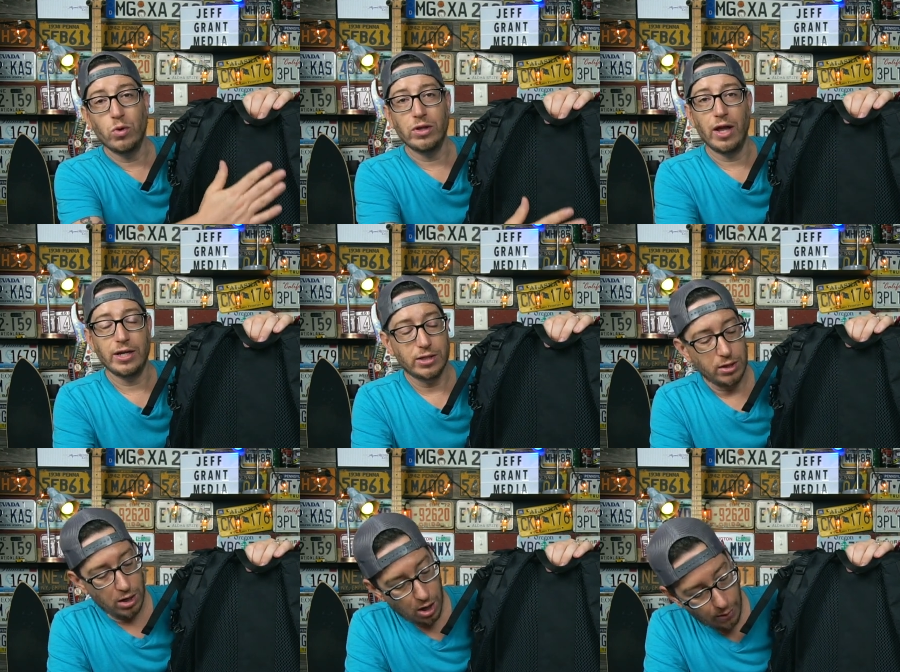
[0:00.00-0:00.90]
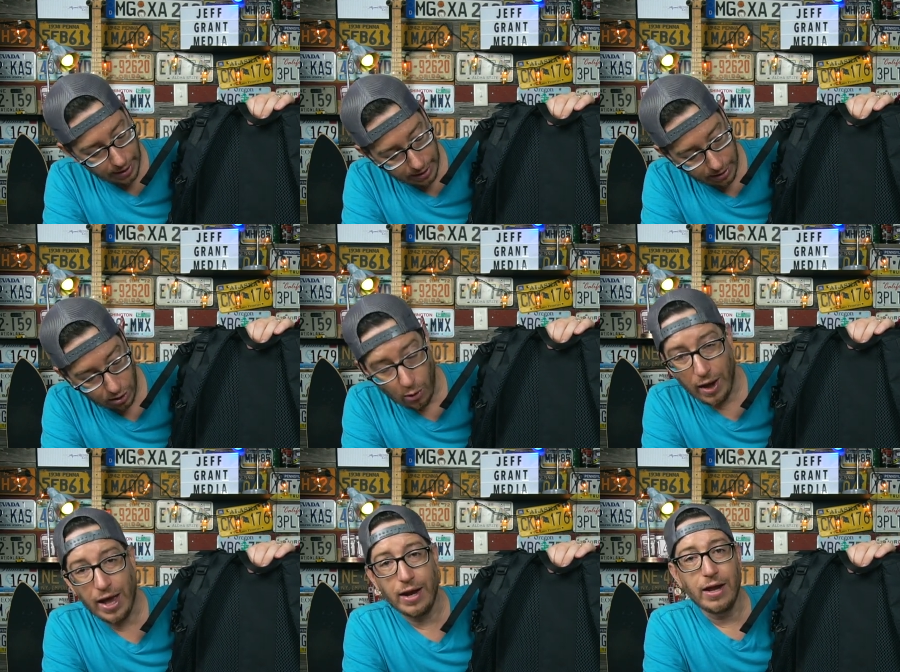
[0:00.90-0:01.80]
would like to know, I can go
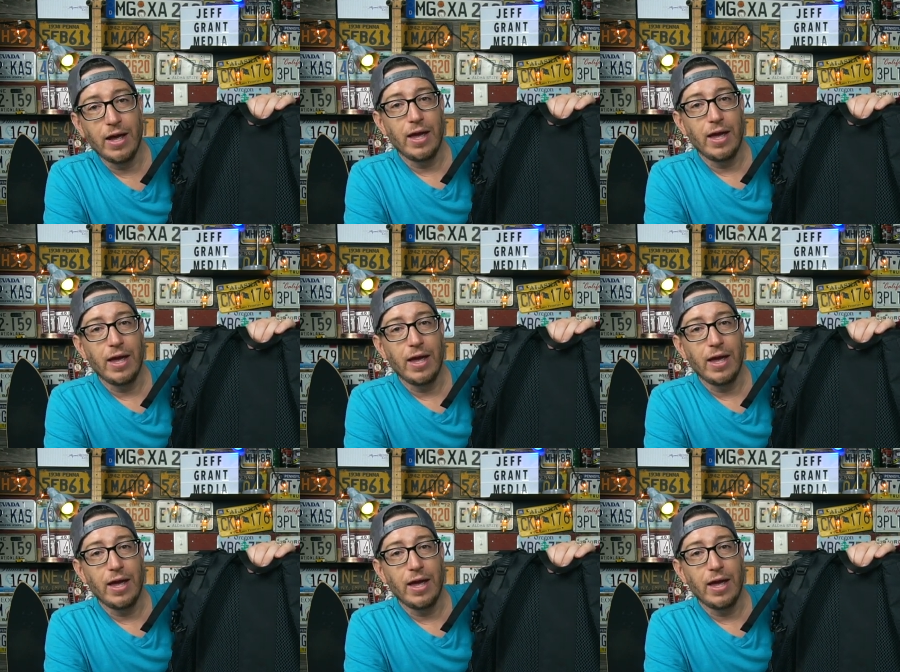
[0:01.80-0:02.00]
ahead